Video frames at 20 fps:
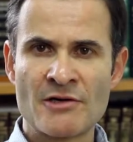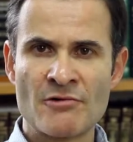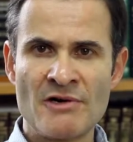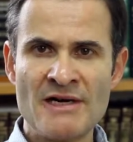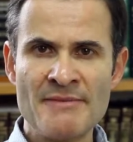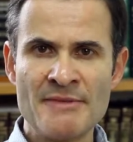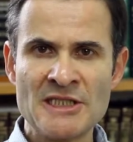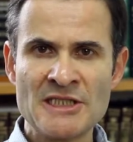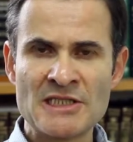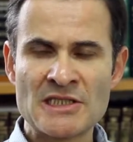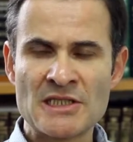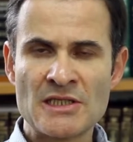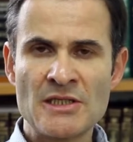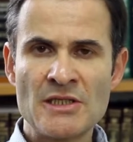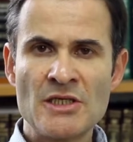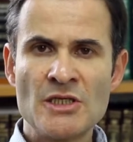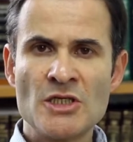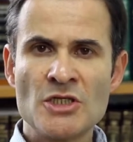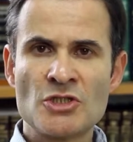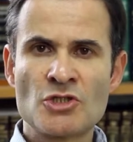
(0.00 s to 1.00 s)
agreement
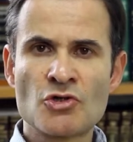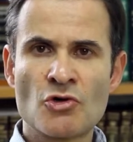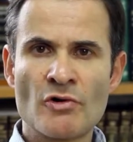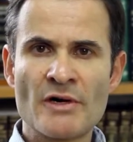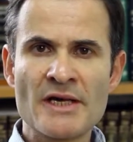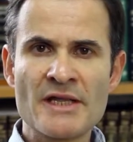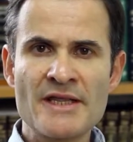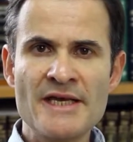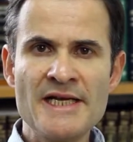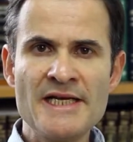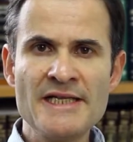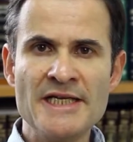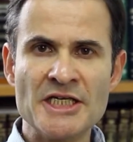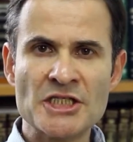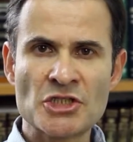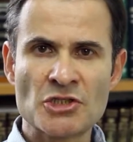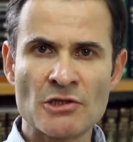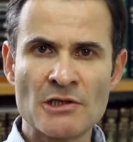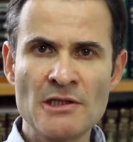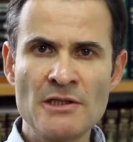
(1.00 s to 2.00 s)
during the
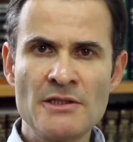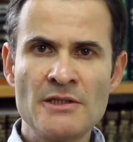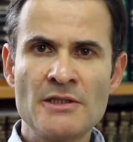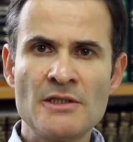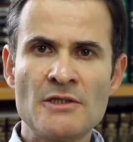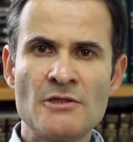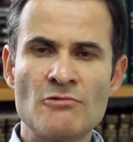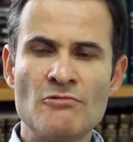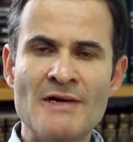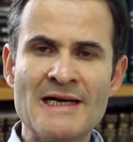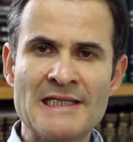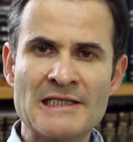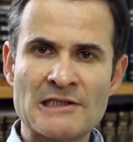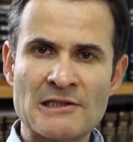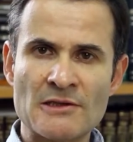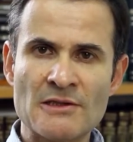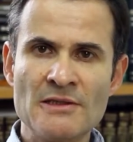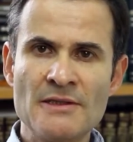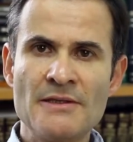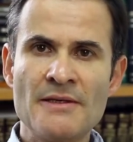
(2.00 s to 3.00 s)
initial
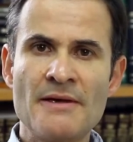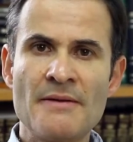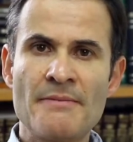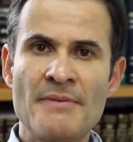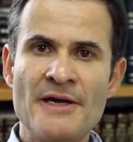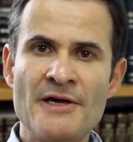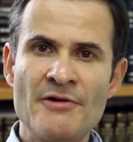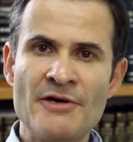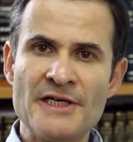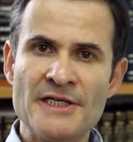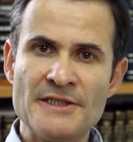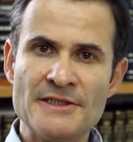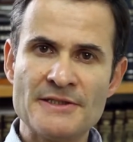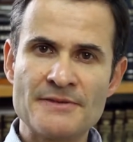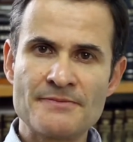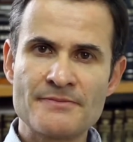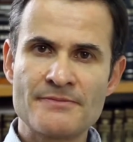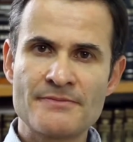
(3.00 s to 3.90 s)
rental period.